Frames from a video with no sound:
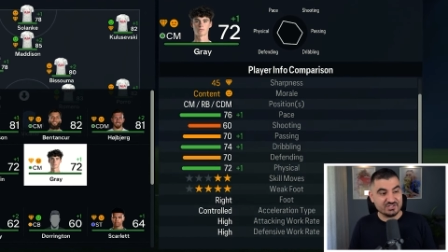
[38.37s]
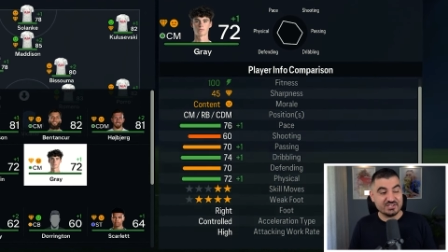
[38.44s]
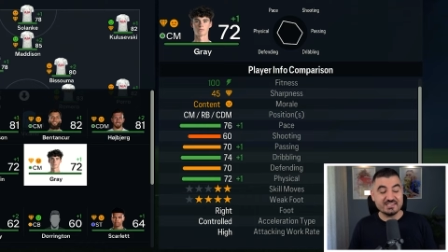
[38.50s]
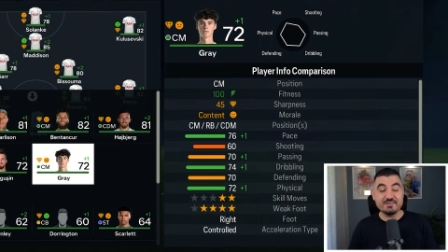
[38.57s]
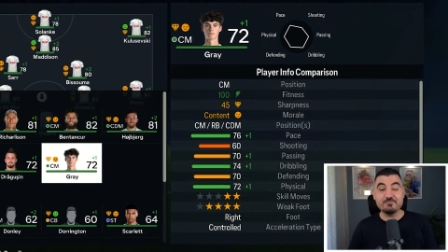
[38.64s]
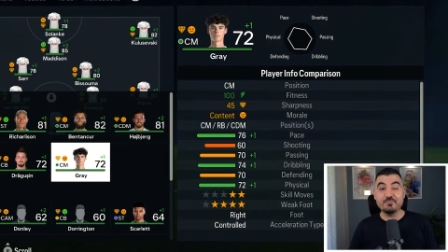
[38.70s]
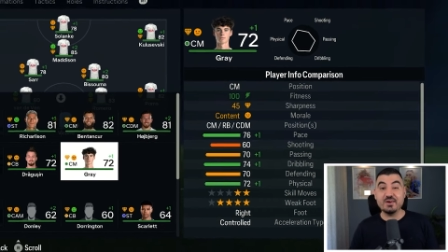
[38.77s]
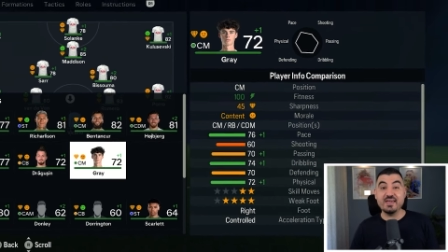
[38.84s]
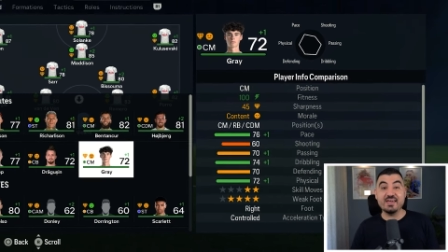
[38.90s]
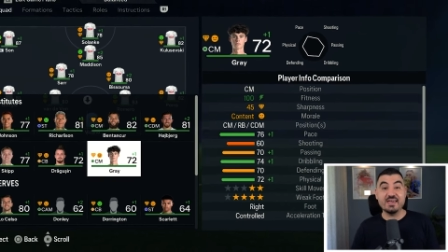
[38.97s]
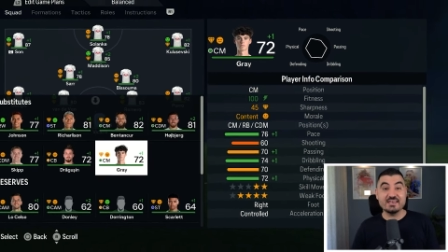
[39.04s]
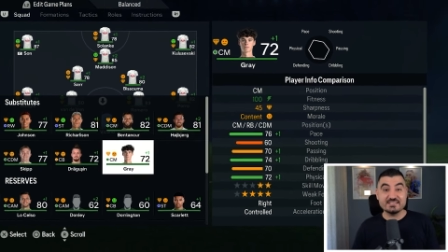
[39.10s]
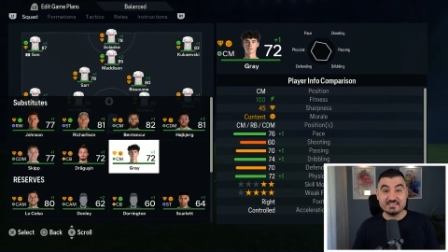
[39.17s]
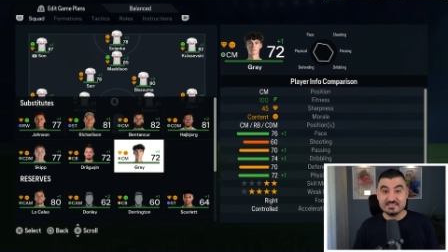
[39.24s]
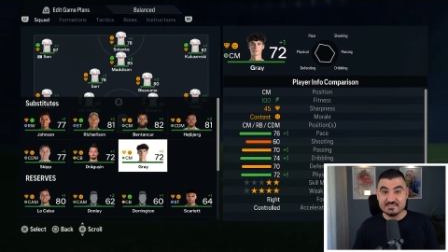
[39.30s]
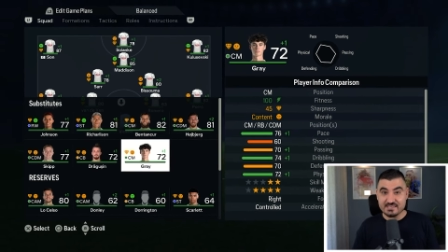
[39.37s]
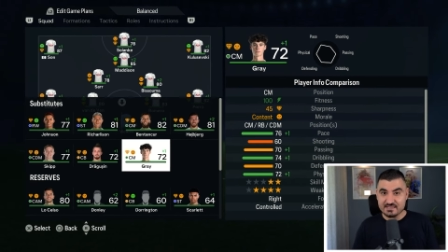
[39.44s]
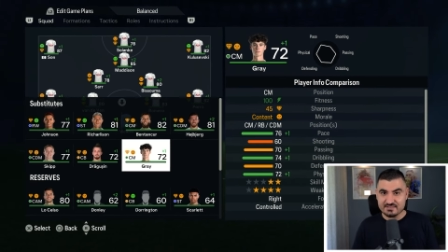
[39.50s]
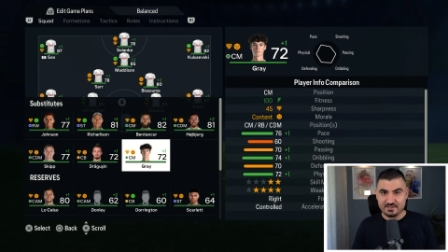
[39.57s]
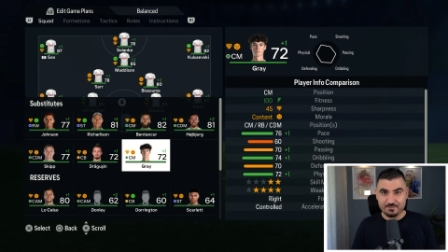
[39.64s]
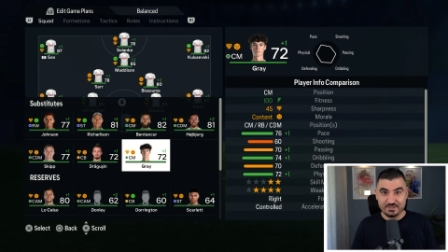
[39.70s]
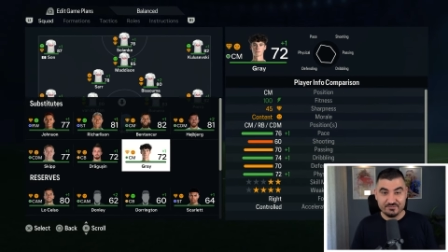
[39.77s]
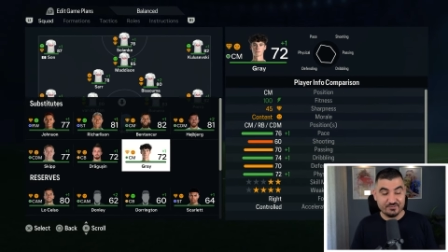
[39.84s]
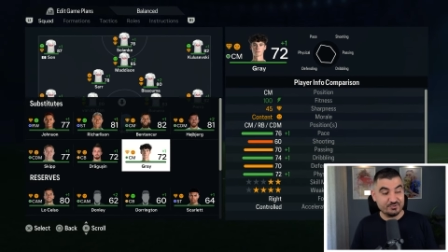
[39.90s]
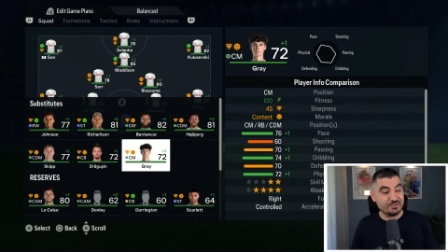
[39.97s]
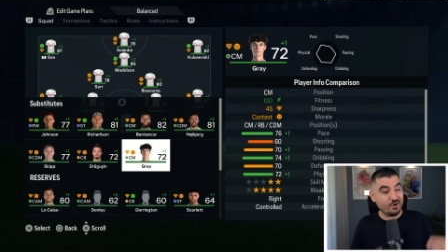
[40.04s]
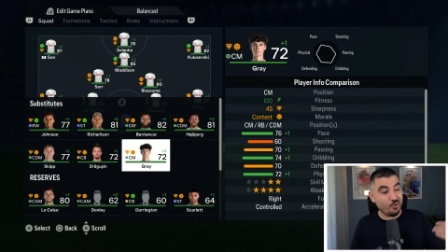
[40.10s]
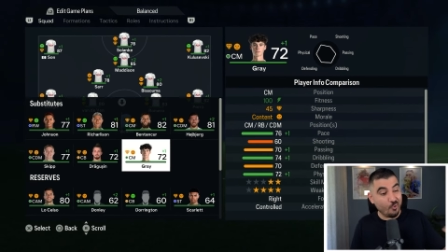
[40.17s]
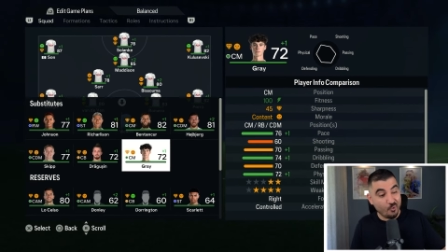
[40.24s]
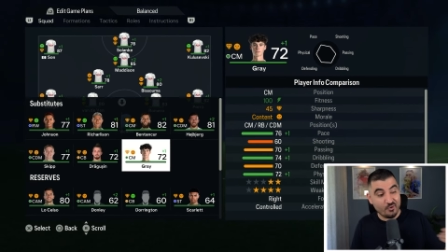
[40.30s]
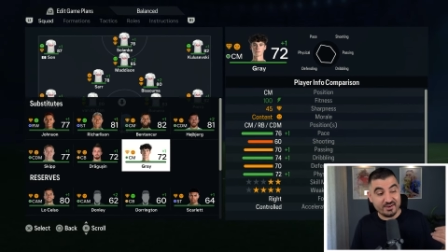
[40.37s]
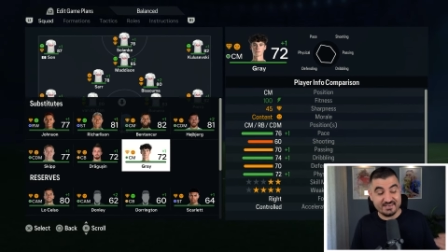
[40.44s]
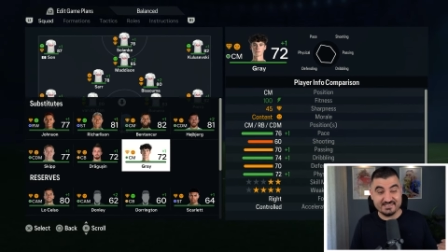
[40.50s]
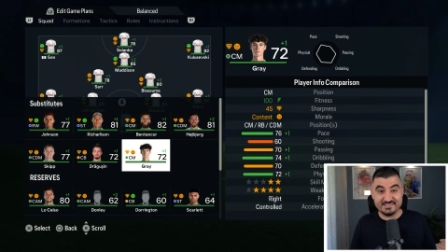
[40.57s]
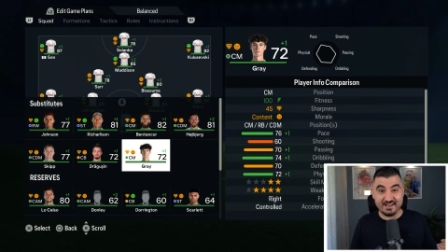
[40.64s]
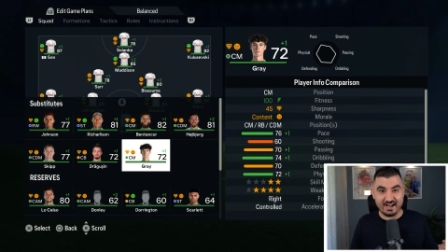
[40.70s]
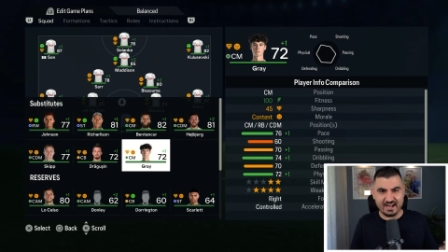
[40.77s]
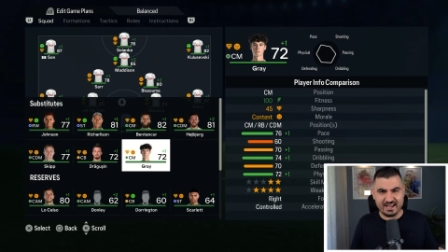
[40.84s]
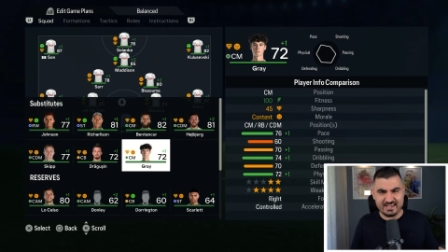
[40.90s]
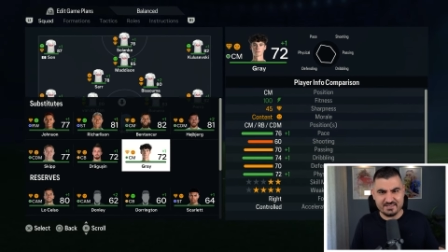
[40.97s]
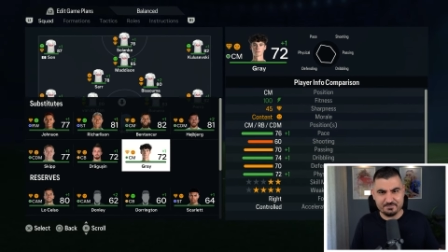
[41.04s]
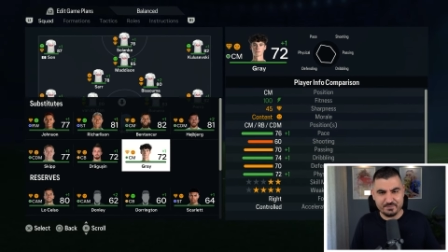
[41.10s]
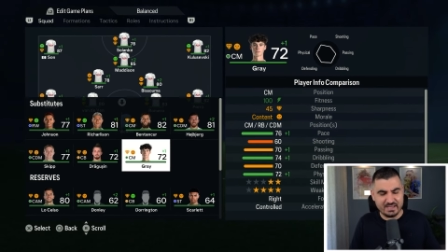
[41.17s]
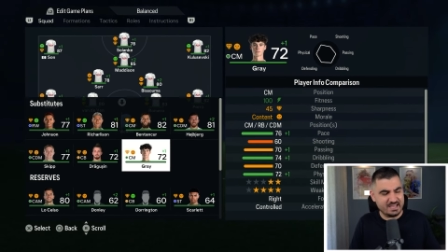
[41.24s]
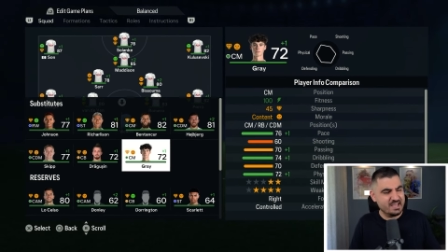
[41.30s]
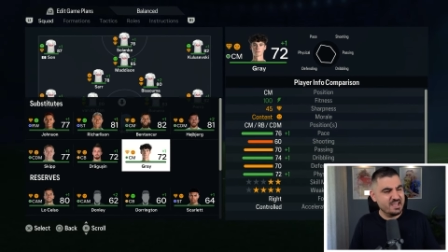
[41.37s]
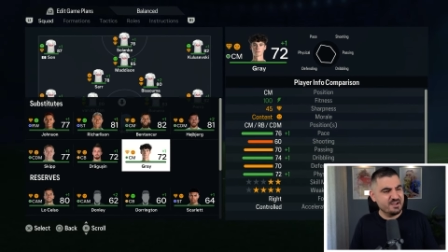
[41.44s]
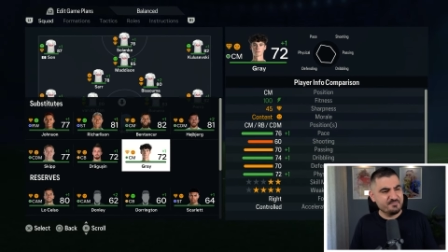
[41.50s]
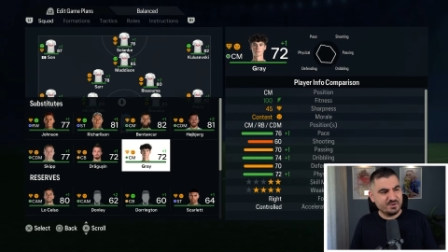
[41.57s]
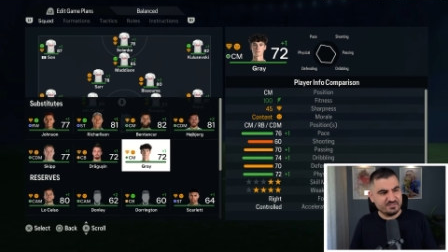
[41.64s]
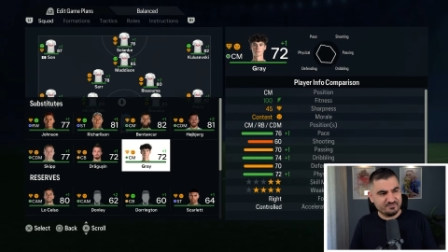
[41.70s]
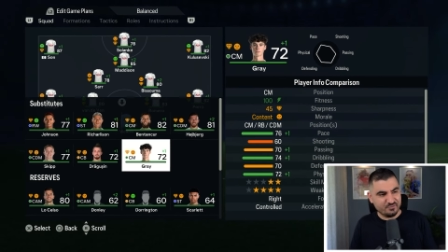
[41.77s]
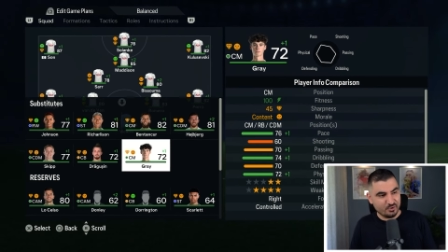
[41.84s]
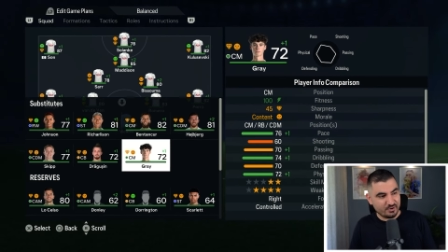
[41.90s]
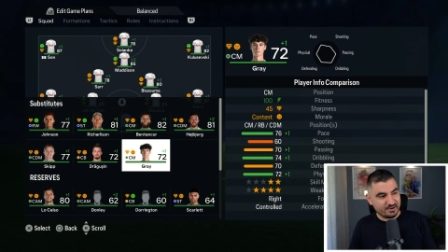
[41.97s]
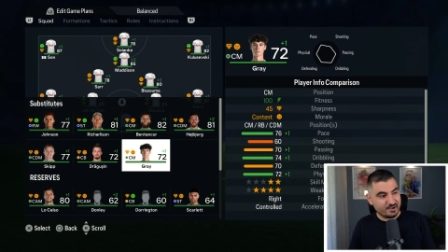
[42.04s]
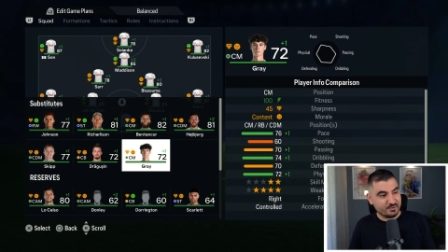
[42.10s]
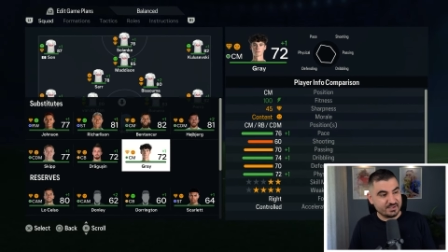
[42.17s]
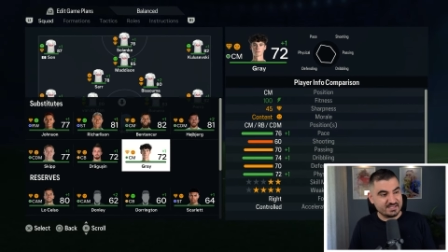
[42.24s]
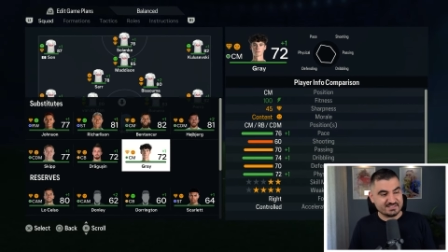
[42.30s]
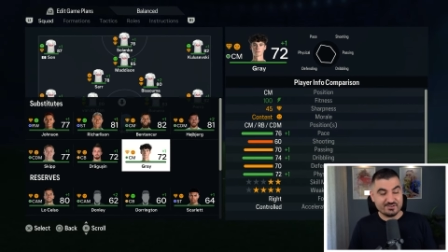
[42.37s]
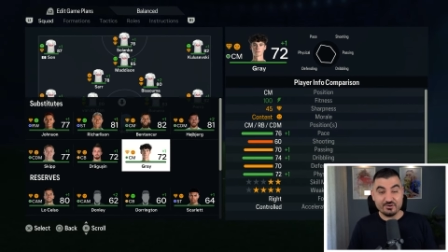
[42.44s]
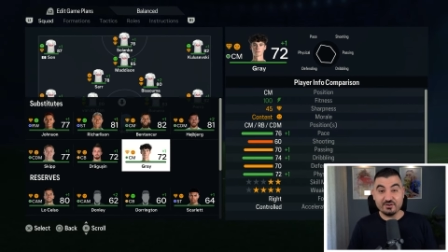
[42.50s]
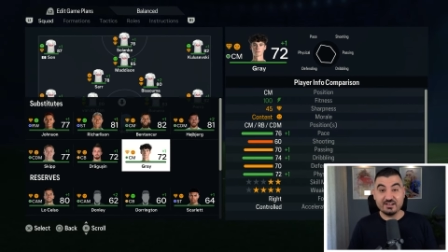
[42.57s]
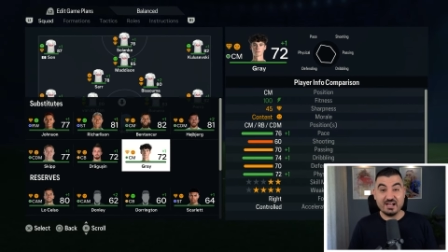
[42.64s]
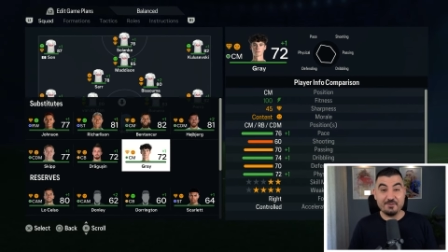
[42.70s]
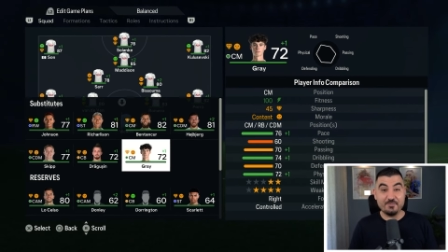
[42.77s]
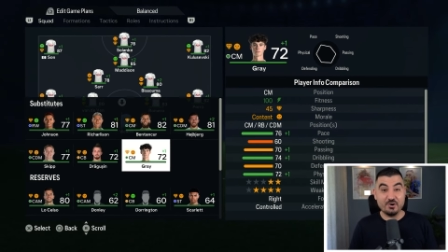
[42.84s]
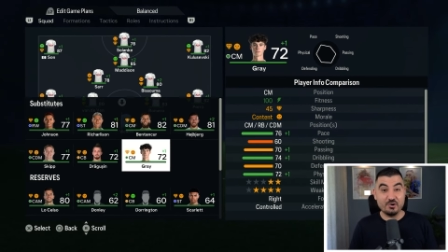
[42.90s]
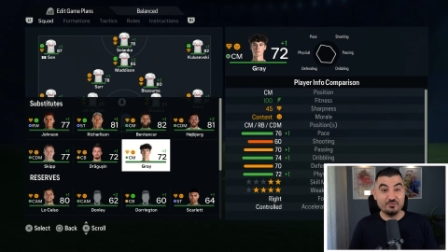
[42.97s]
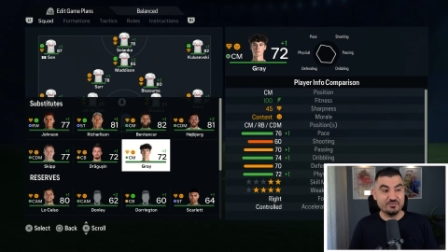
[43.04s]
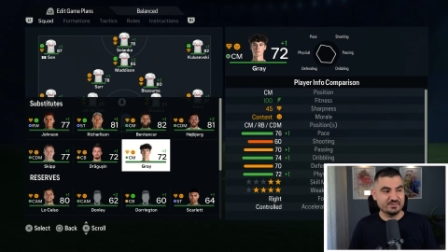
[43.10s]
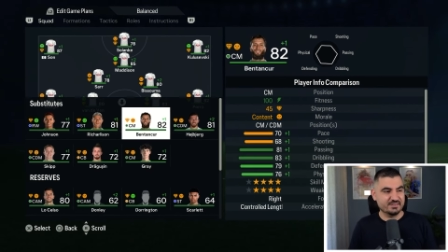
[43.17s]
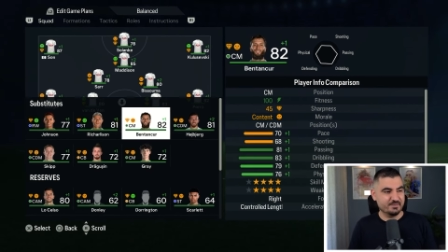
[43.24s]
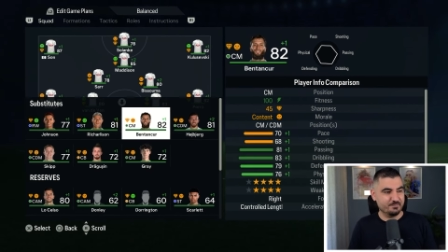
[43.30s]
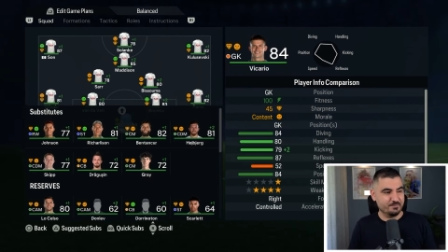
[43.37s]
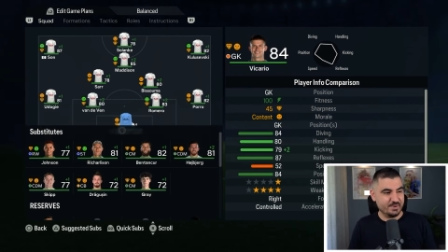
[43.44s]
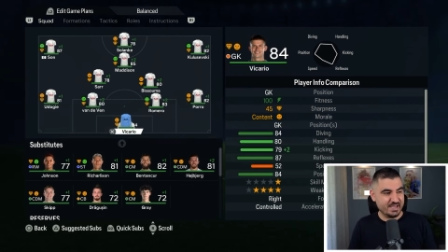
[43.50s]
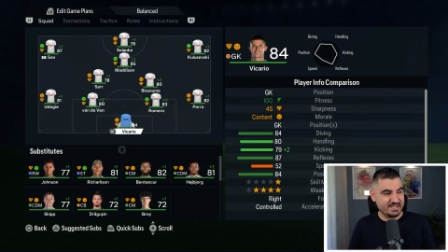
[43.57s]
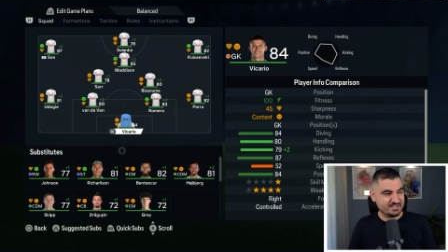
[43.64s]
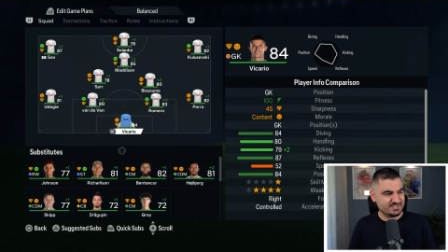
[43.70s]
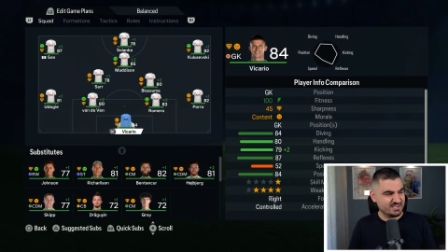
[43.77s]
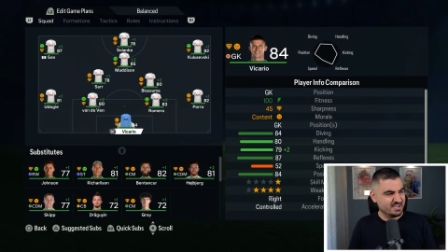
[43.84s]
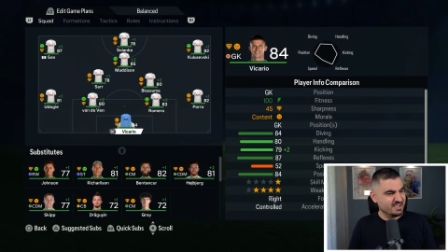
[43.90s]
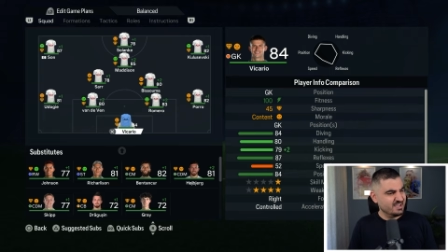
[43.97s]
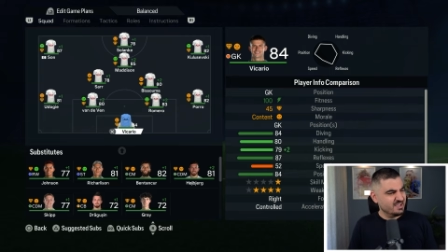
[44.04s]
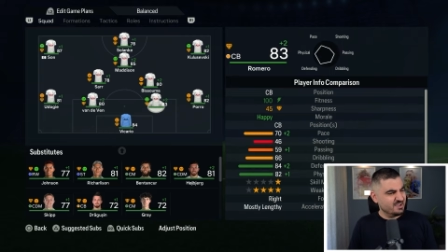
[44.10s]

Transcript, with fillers: He can play as a center midfielder or as a right back, but for now he's gonna come off the bench.